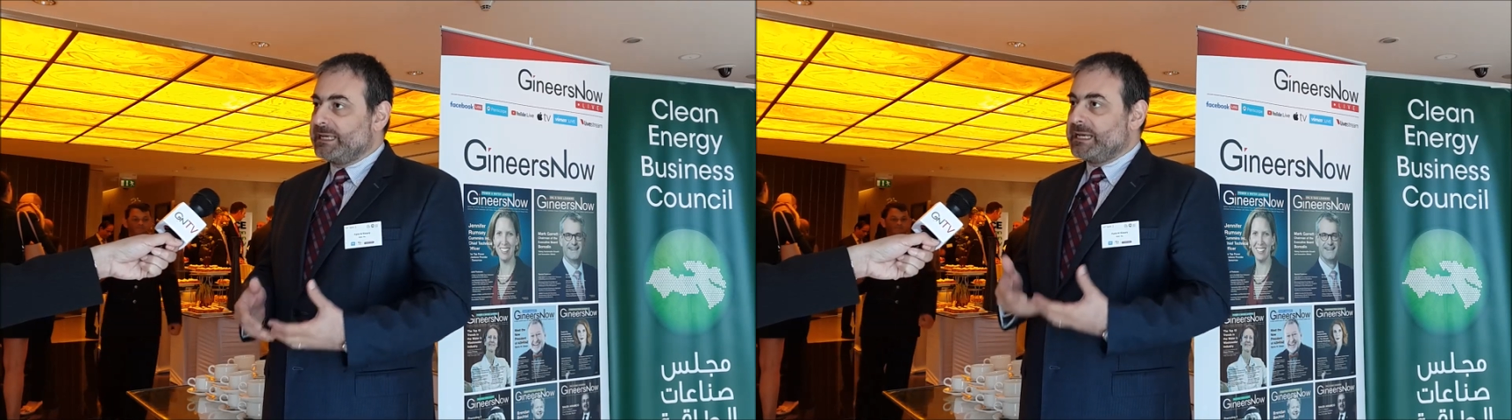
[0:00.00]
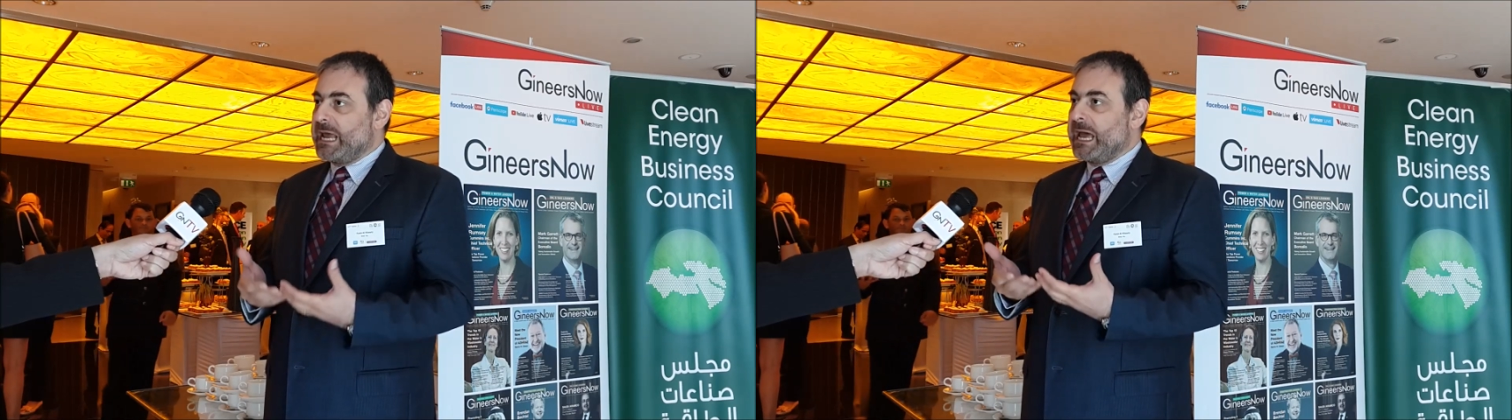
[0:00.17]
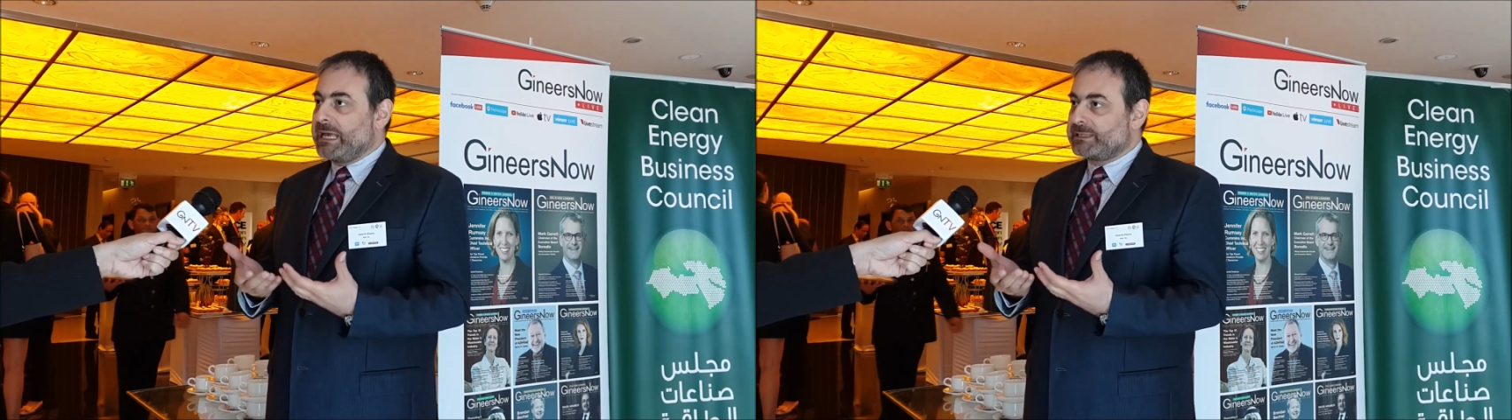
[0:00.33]

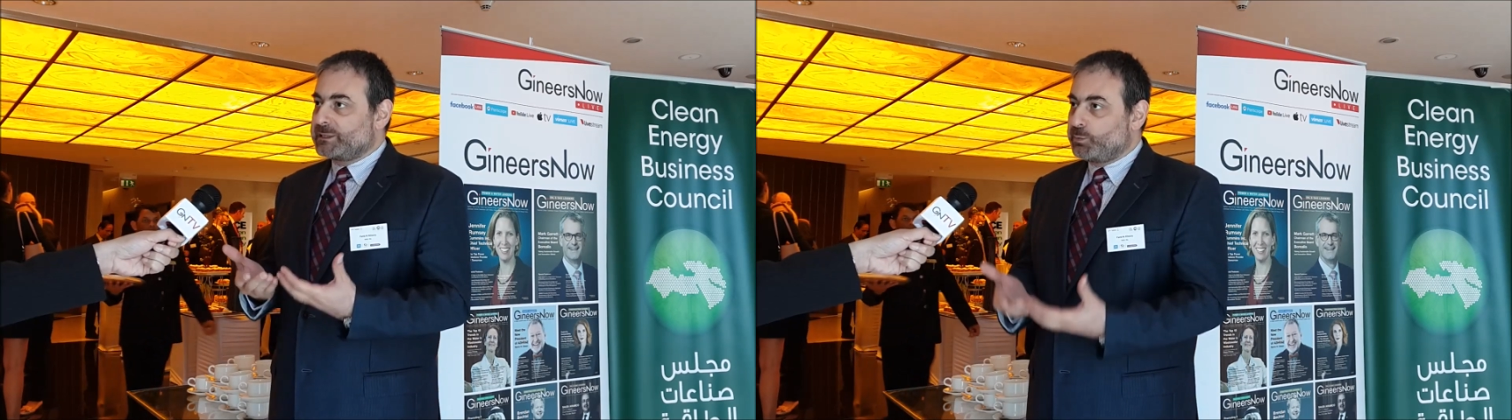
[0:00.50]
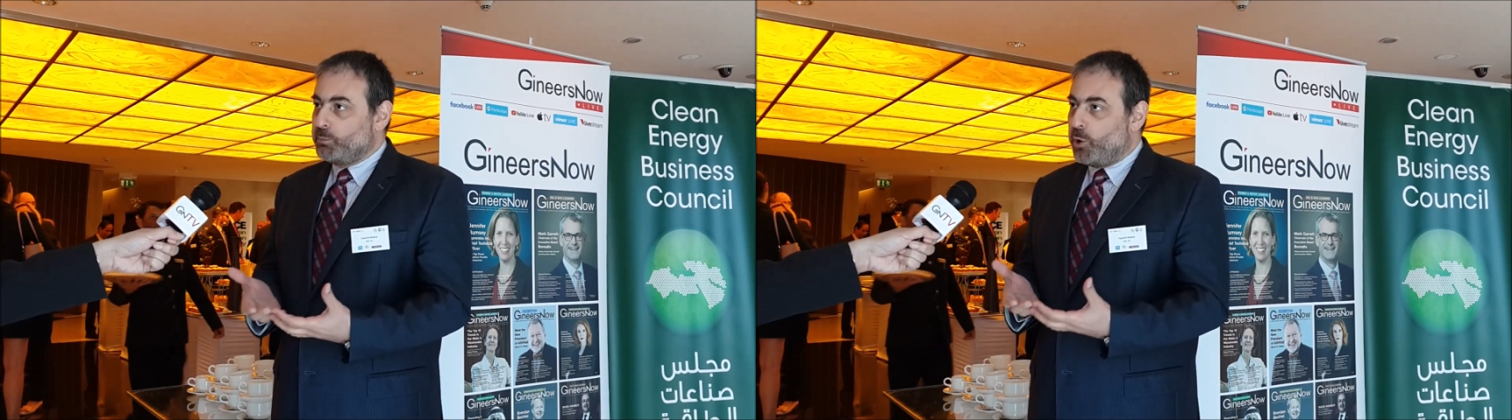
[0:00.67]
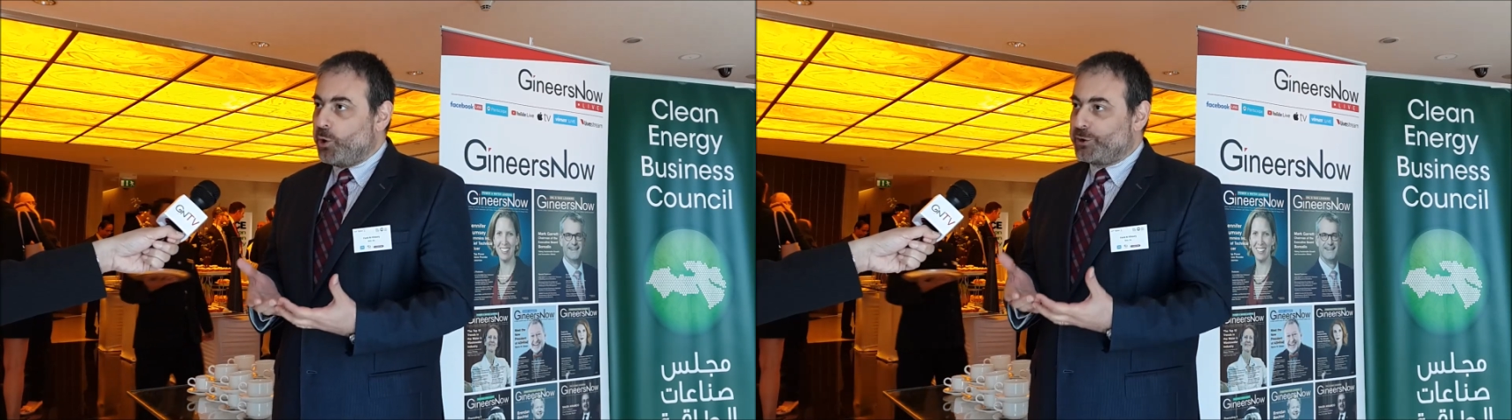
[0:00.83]

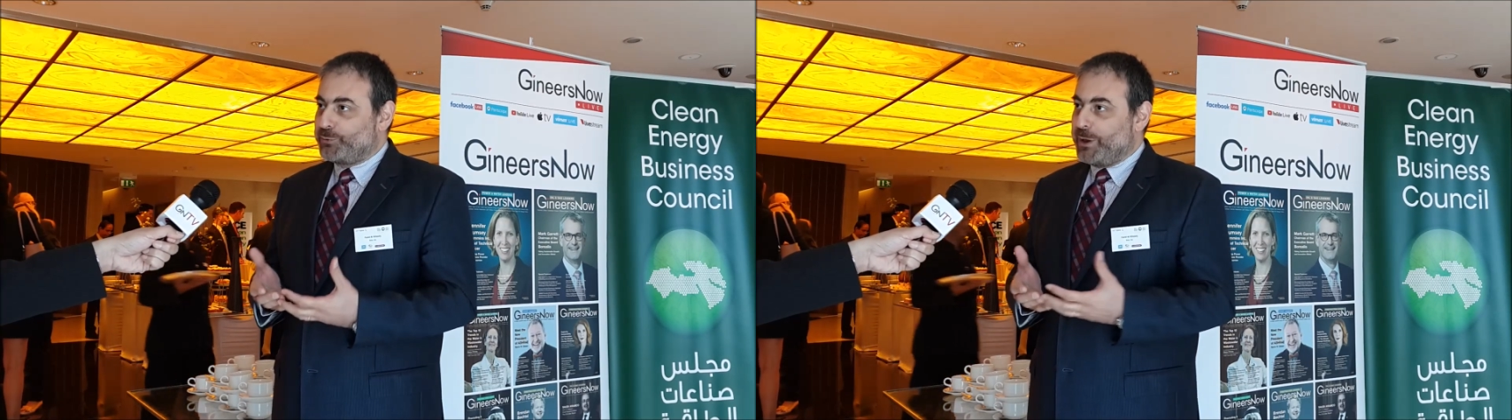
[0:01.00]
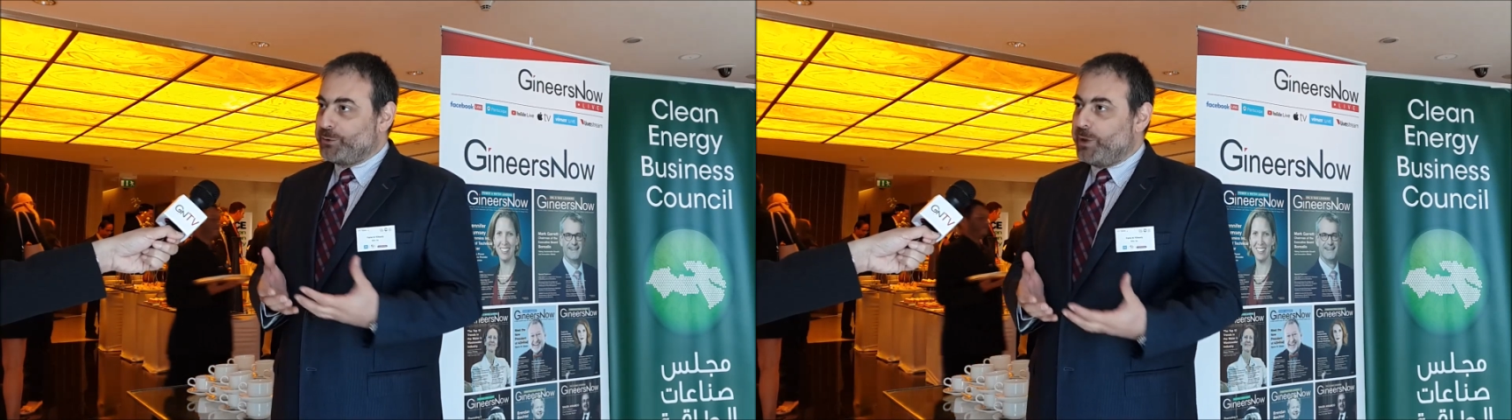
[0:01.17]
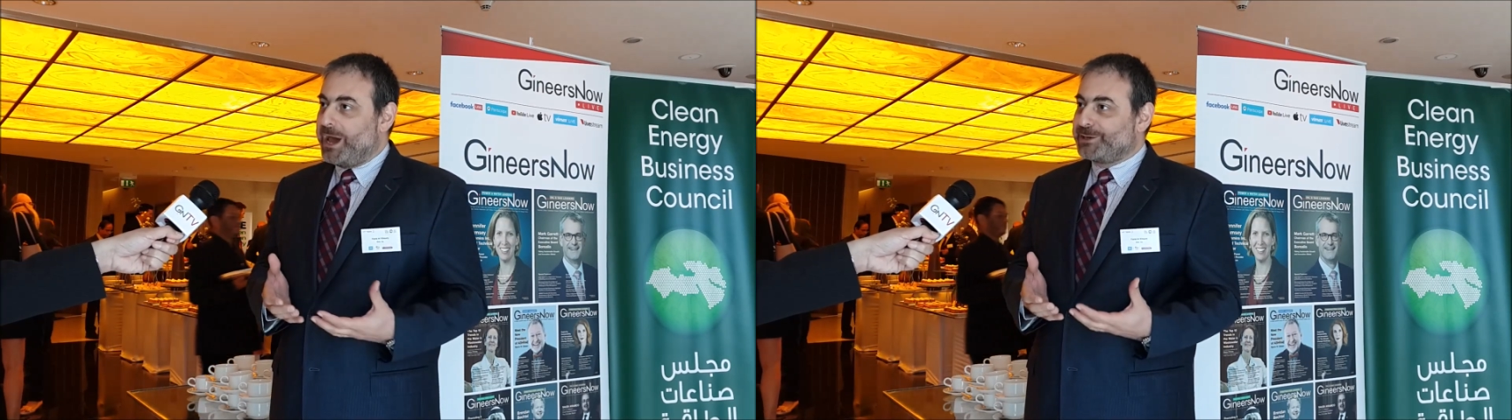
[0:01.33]
enhanced more
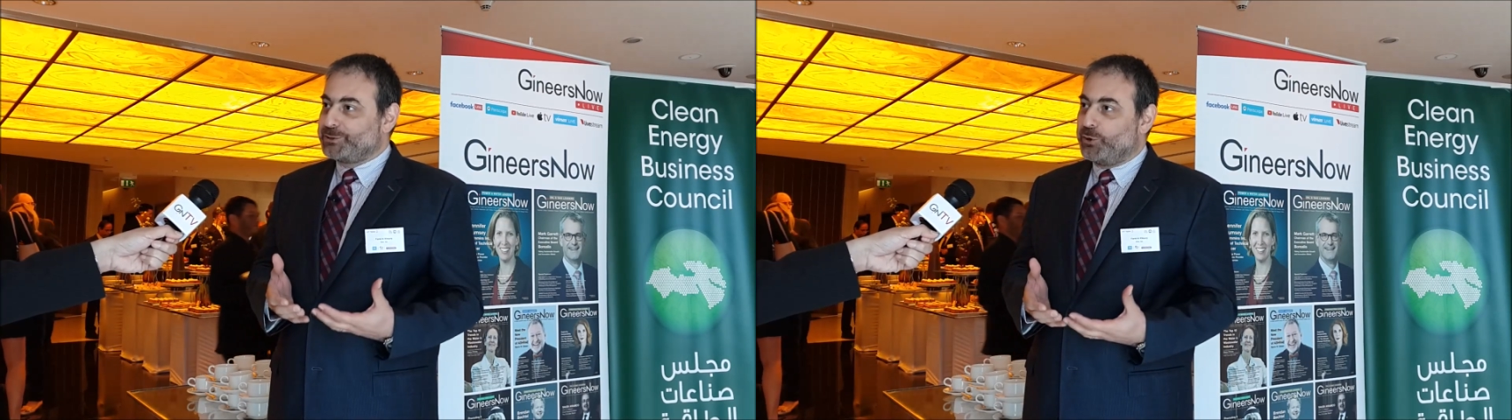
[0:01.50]
when we are